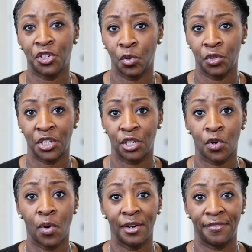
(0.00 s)
shortage of
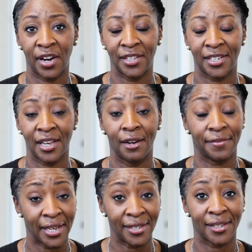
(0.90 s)
qualified staff
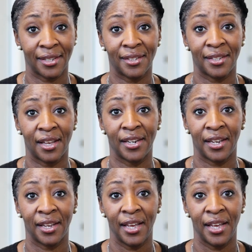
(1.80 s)
is concerning.